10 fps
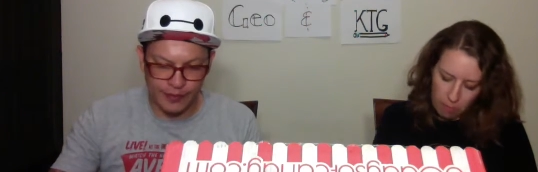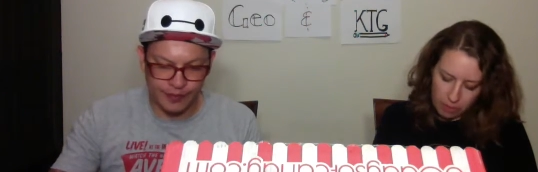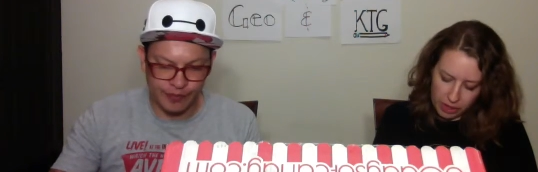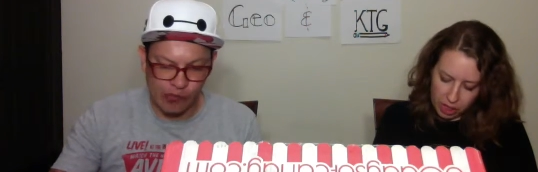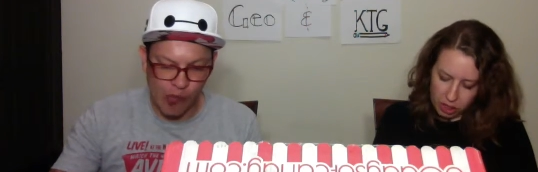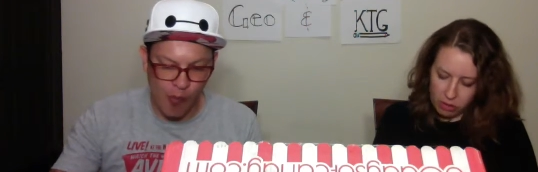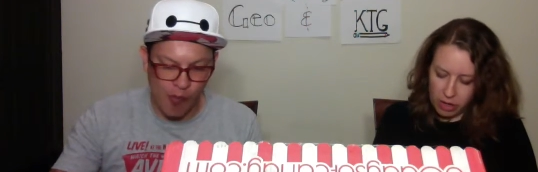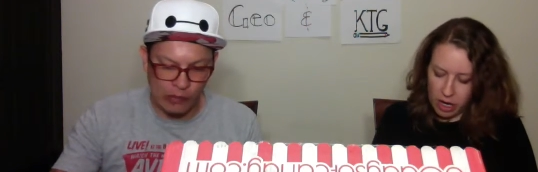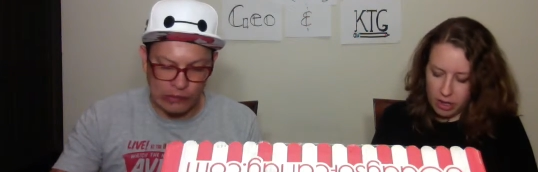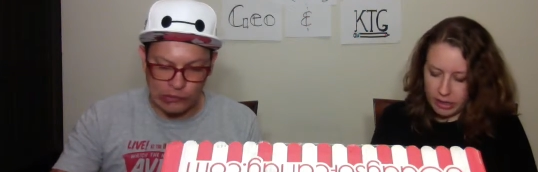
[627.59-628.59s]
Speaker 1: Thank you,
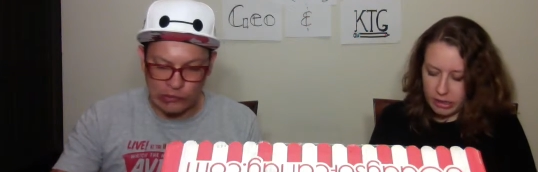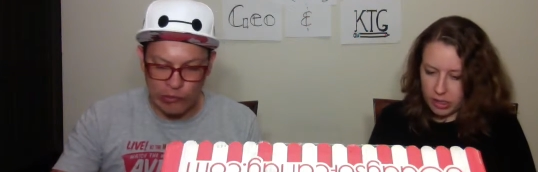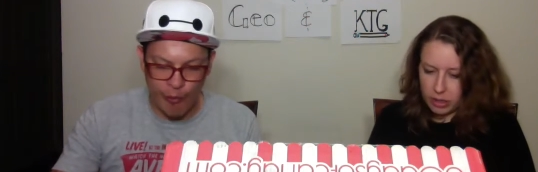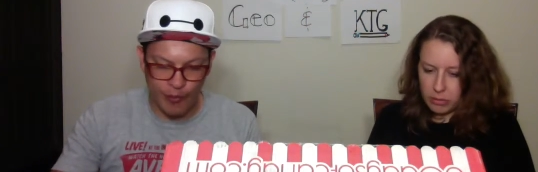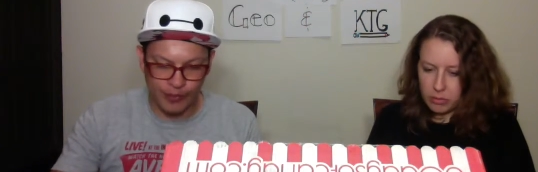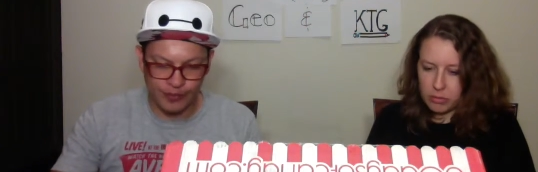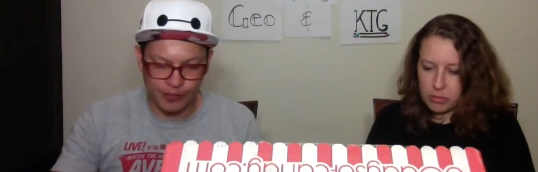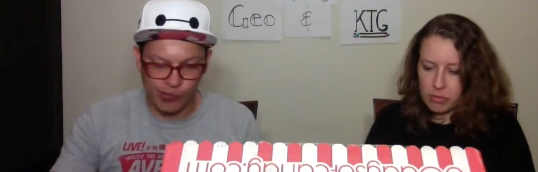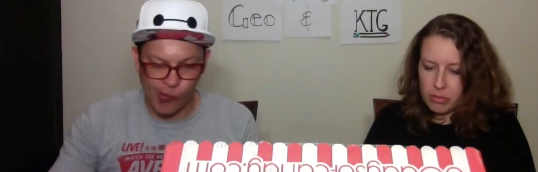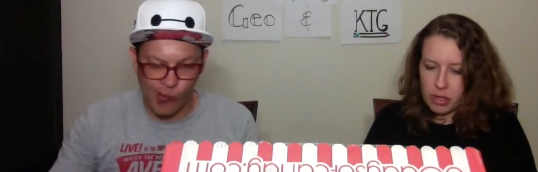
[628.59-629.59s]
Ireland.
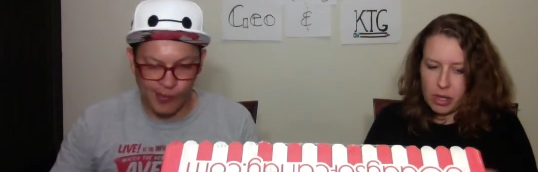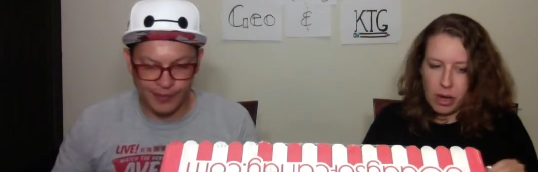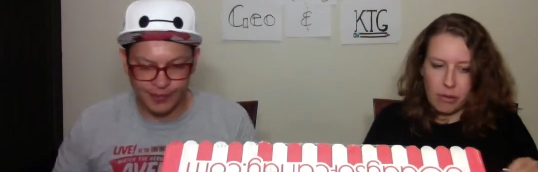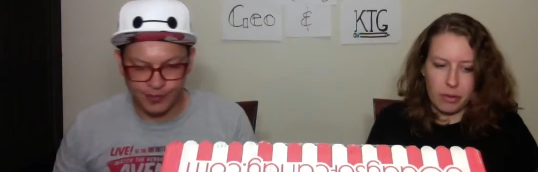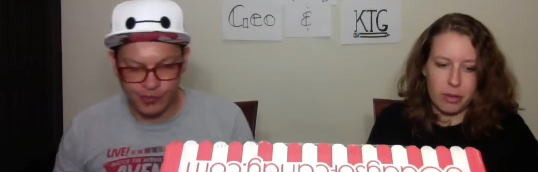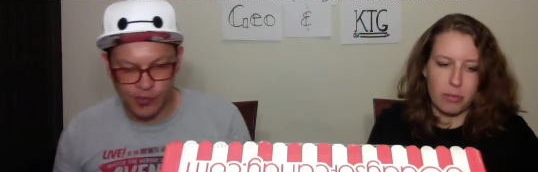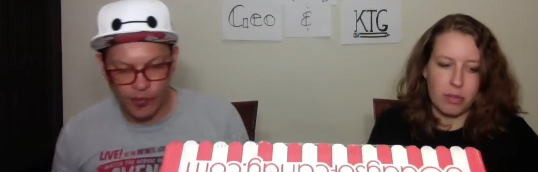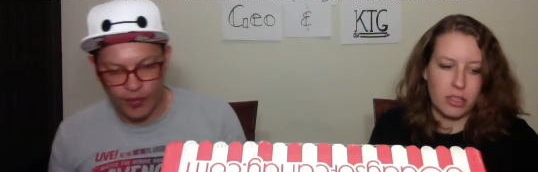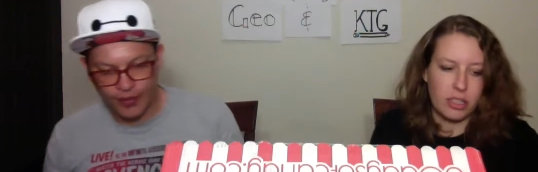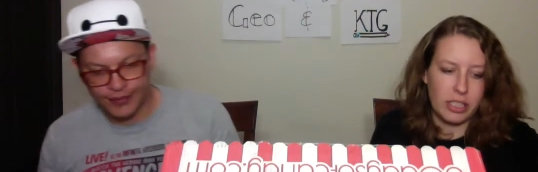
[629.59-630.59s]
I really
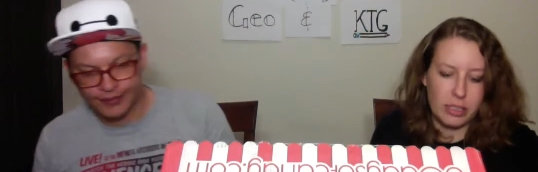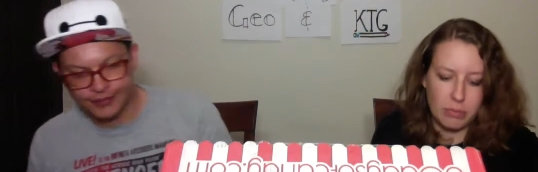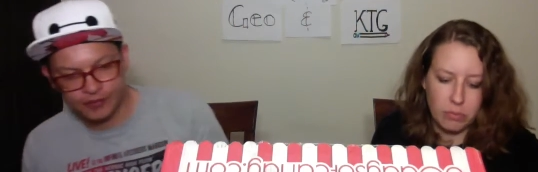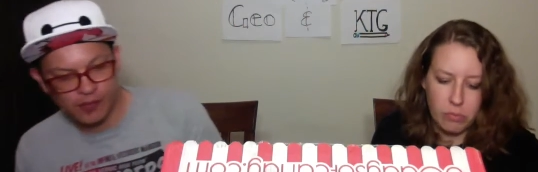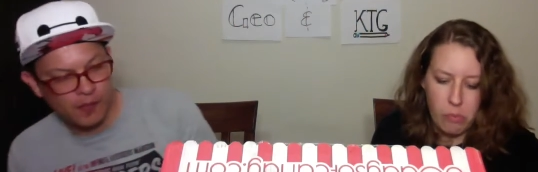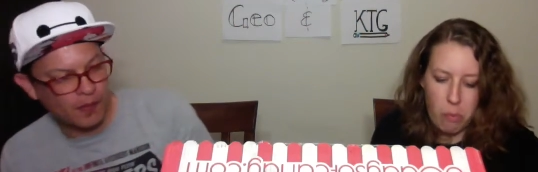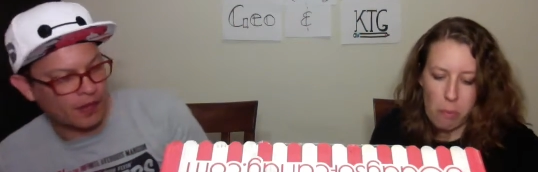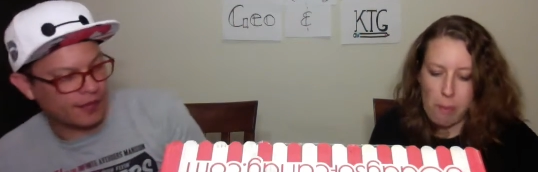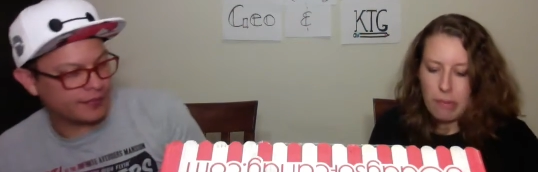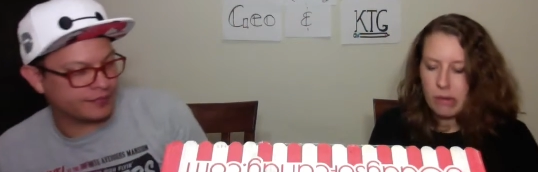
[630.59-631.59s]
appreciate it.
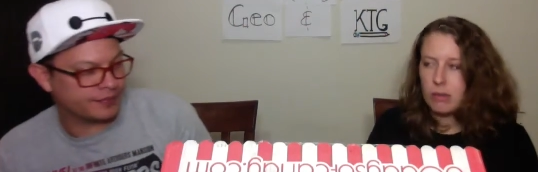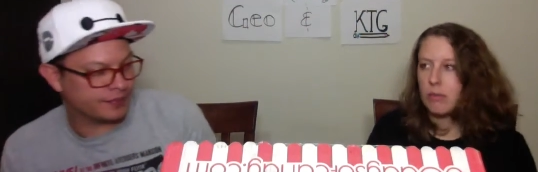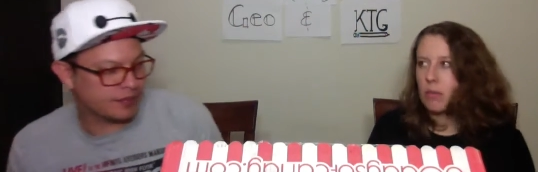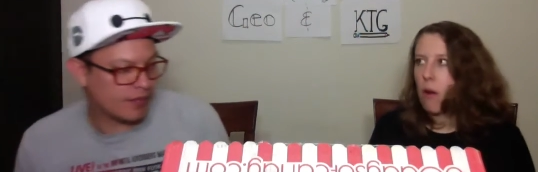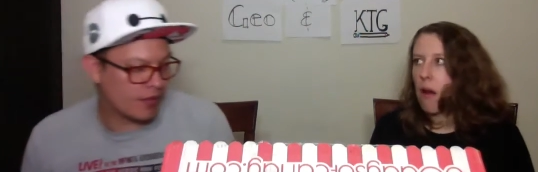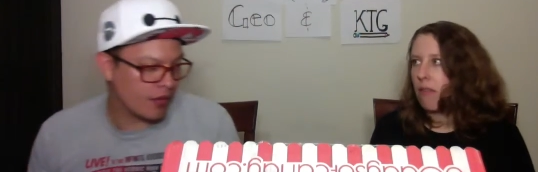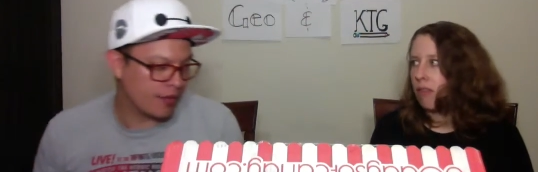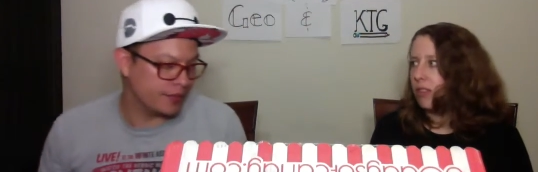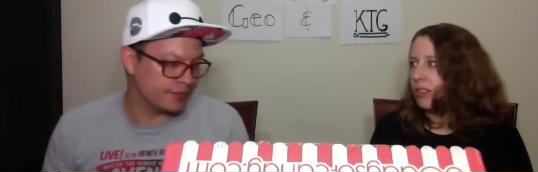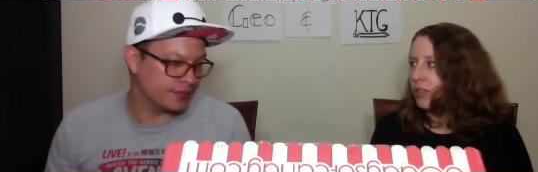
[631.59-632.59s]
I have to
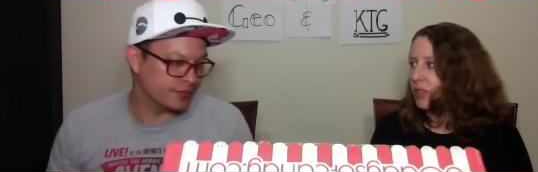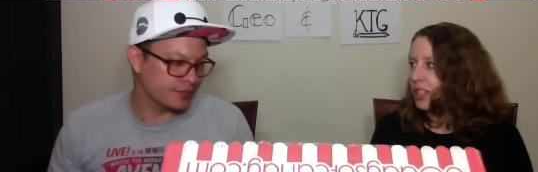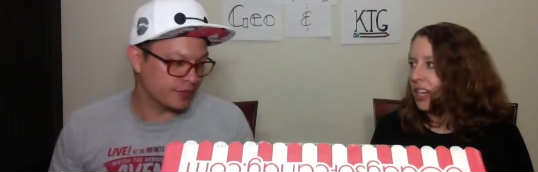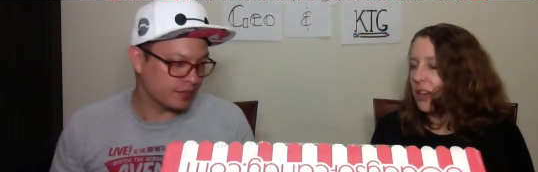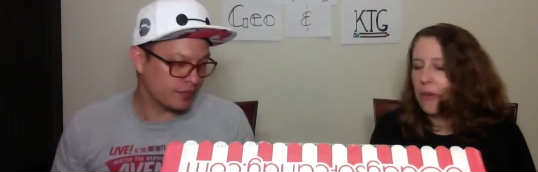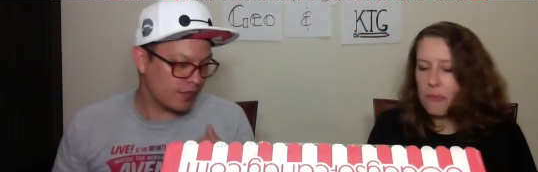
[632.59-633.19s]
chew this for a second.